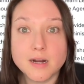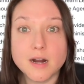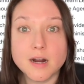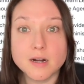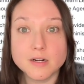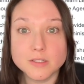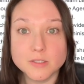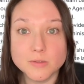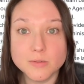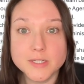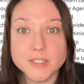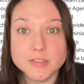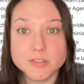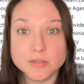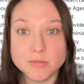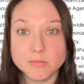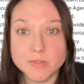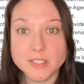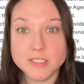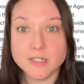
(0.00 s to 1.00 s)
are going to
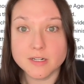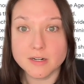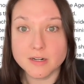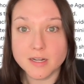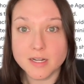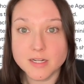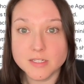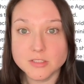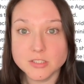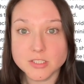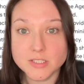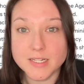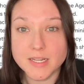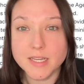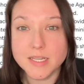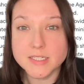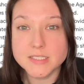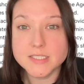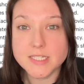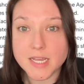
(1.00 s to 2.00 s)
run our country
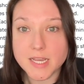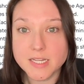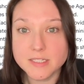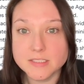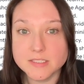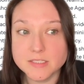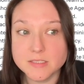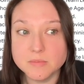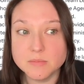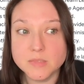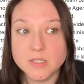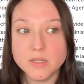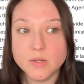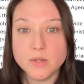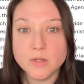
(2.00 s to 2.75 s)
in tandem